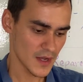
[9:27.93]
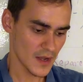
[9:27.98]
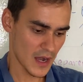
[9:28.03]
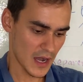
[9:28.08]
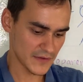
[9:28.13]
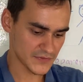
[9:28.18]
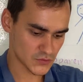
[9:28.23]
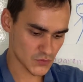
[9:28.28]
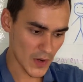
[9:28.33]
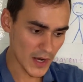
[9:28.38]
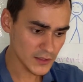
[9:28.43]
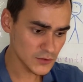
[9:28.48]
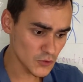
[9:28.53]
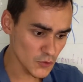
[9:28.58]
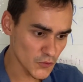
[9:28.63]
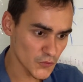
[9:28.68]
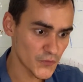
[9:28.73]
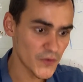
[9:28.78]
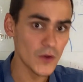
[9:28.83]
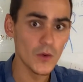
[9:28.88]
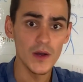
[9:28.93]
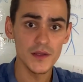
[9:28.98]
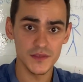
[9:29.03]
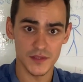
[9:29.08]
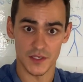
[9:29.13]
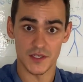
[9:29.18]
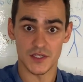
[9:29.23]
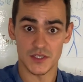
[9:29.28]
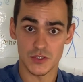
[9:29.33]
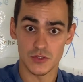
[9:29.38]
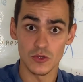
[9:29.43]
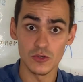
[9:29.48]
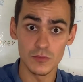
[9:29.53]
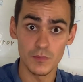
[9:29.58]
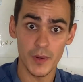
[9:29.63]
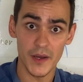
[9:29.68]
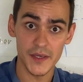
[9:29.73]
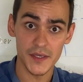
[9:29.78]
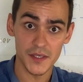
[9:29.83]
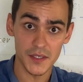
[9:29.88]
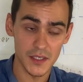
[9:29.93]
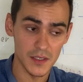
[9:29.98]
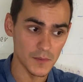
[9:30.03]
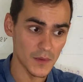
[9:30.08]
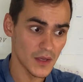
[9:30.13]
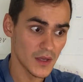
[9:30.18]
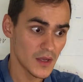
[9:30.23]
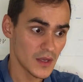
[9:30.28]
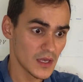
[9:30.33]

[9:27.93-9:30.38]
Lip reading: I've tried to feel understood by him,